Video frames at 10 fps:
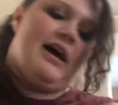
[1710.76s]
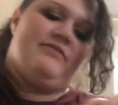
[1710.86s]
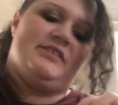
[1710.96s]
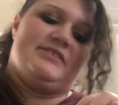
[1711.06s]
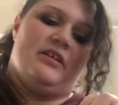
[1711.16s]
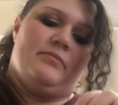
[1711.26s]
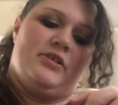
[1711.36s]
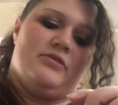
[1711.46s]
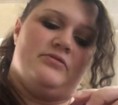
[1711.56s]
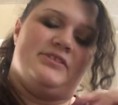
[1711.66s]
have this
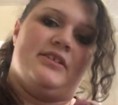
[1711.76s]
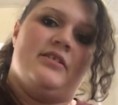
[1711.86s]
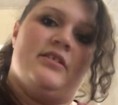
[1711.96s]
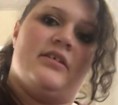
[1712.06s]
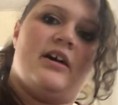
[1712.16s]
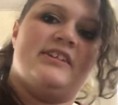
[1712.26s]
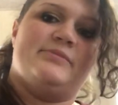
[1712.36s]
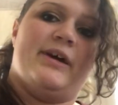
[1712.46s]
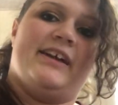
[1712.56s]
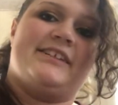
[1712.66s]
Amuse
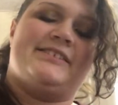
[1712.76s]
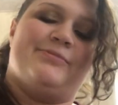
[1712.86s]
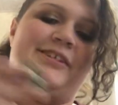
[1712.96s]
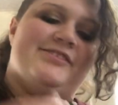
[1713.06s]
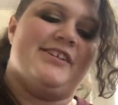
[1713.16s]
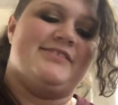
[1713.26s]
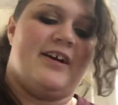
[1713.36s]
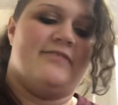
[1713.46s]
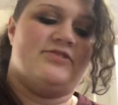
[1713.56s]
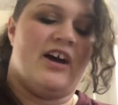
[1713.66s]
Cosmetics, which is
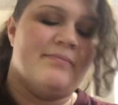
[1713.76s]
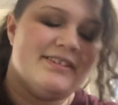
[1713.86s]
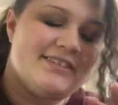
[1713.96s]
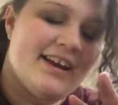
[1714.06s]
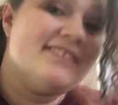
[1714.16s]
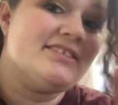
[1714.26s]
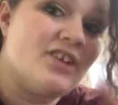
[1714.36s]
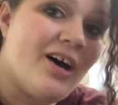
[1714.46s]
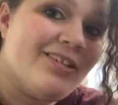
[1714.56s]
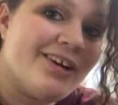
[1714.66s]
off Shop Miss A. It's
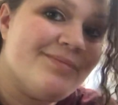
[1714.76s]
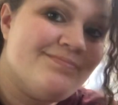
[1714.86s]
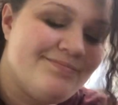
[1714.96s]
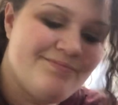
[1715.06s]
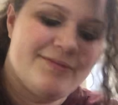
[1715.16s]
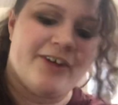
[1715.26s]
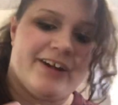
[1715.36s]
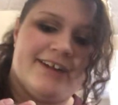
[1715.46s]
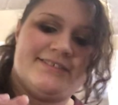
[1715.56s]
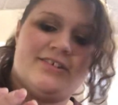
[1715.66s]
$1.
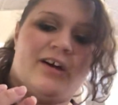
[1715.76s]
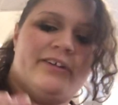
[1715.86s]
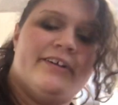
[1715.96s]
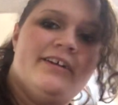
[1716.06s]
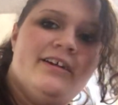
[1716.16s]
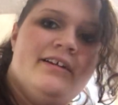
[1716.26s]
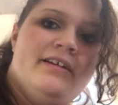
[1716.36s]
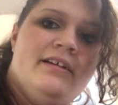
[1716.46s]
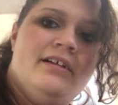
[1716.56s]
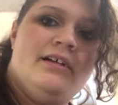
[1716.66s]
Okay, it's $1.
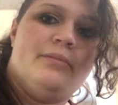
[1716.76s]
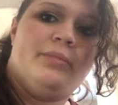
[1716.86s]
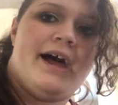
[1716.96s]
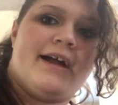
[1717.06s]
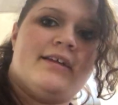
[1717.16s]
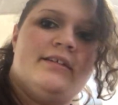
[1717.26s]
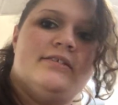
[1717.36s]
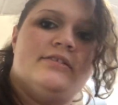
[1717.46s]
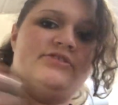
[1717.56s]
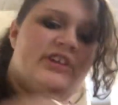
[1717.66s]
Black
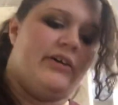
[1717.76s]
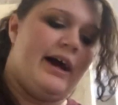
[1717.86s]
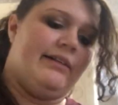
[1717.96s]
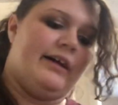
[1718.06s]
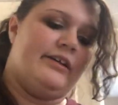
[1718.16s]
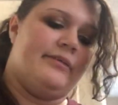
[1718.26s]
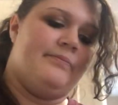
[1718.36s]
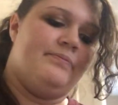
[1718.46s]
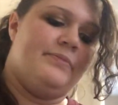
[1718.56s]
gel eyeliner.